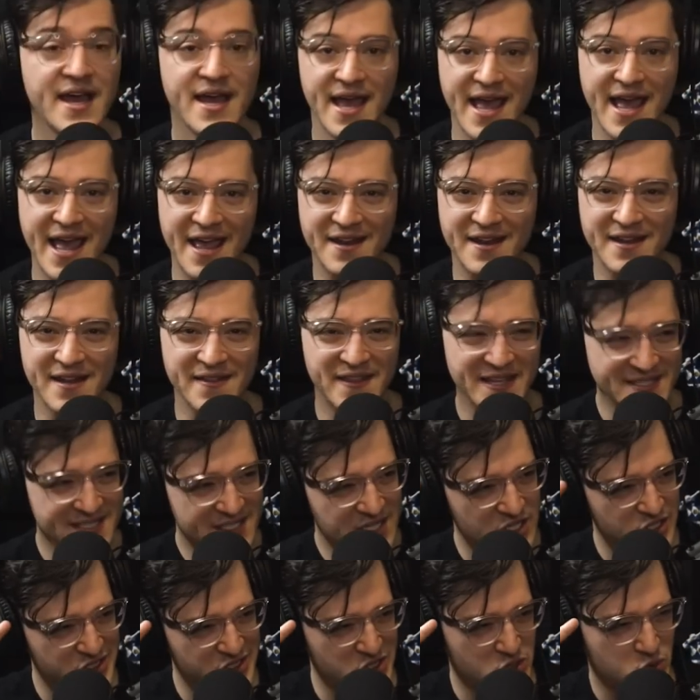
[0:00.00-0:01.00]
And this is
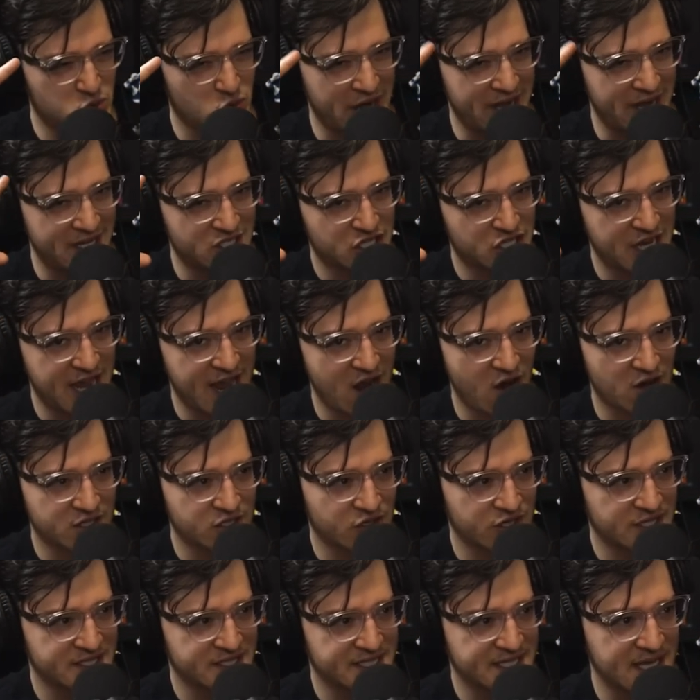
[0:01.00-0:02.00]
a strange
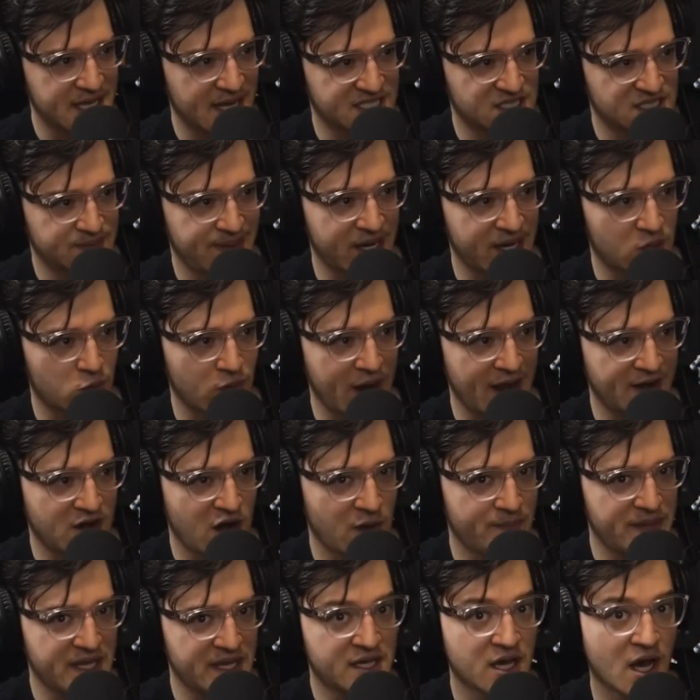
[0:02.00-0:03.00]
character to see on Spec
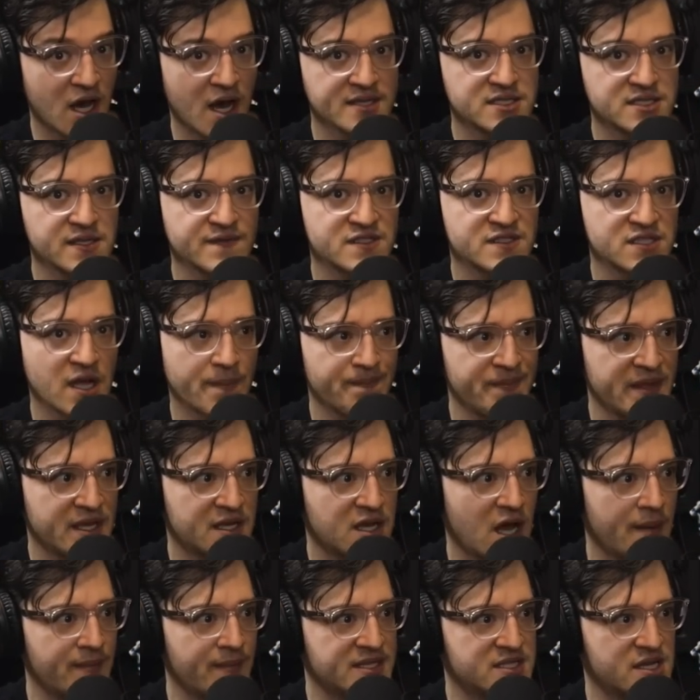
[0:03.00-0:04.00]
Radar because of something
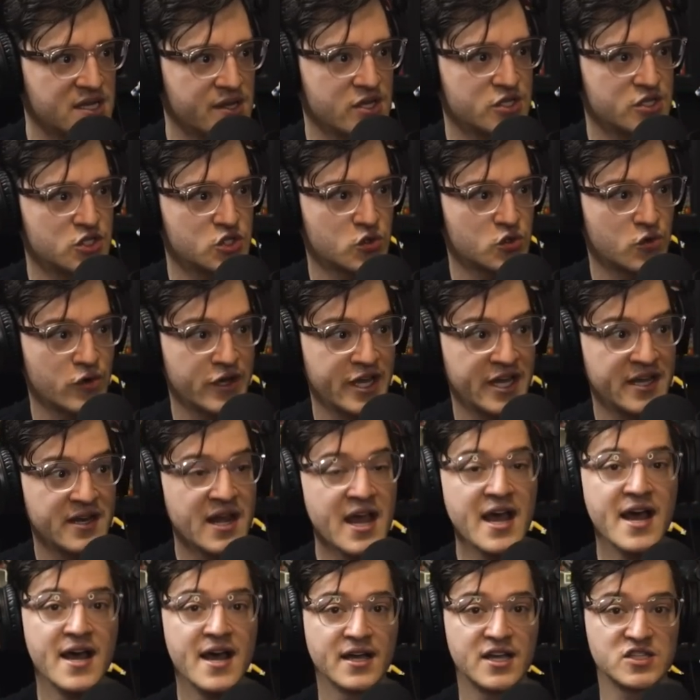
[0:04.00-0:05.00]
coming to the screen,
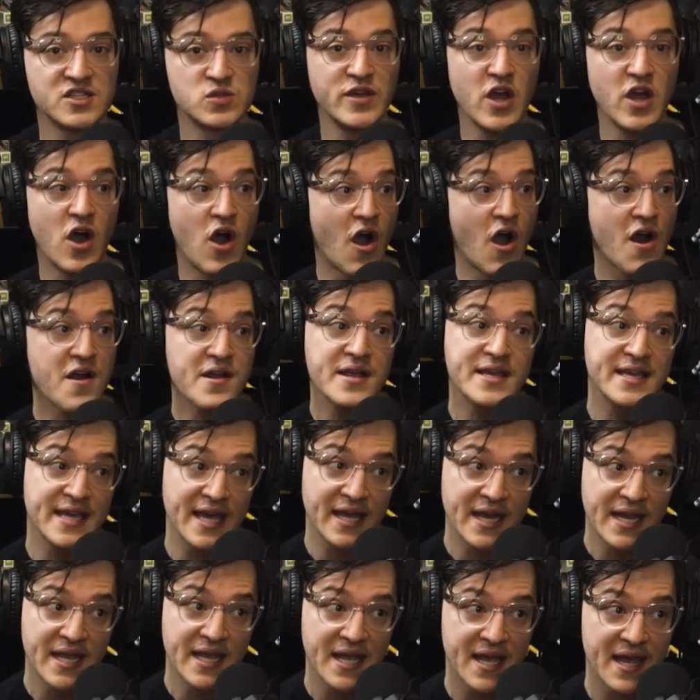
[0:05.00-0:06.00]
because we are
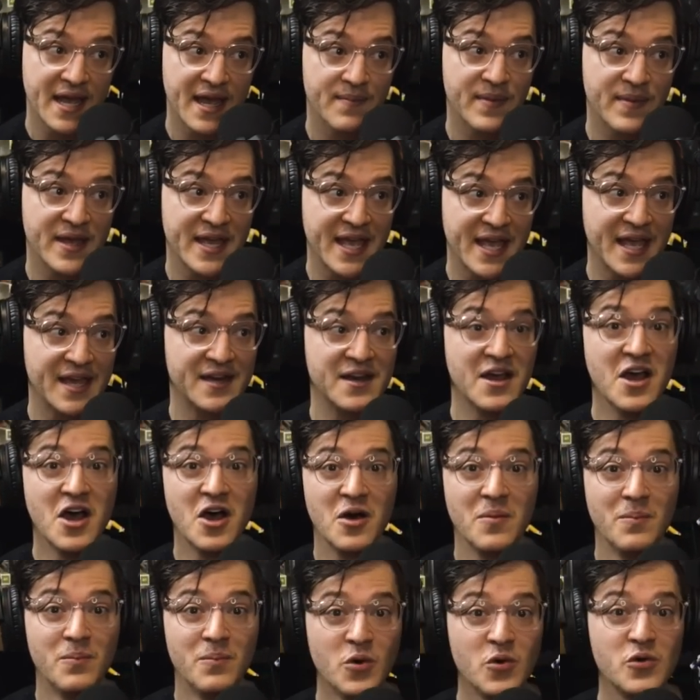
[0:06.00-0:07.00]
getting him in
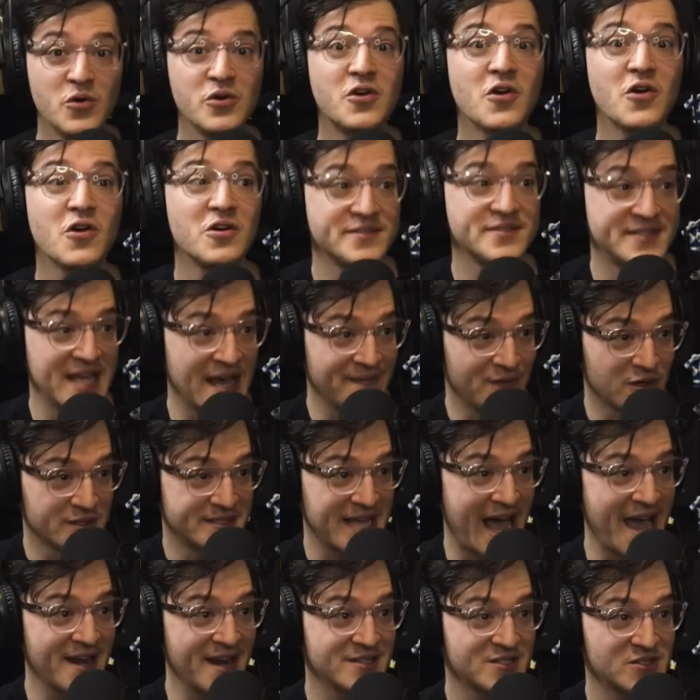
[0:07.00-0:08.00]
Moon Girl, Devil
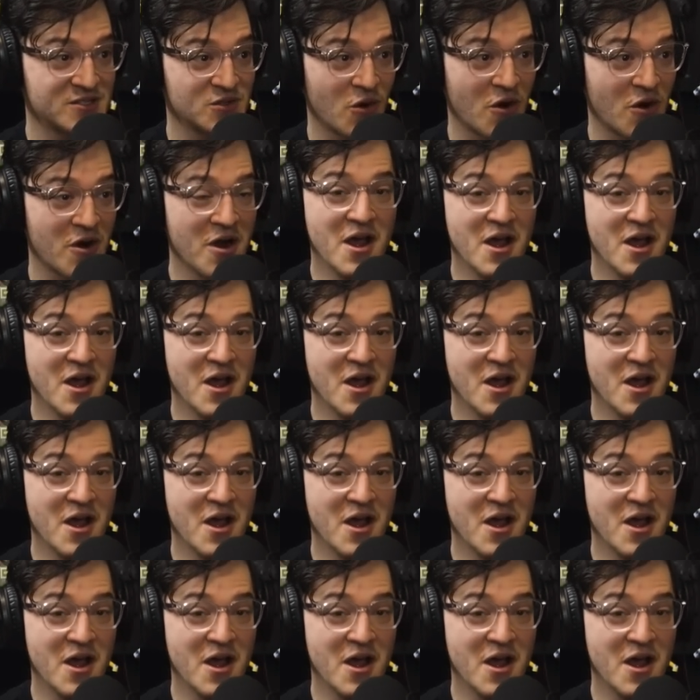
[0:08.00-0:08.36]
Dinosaur,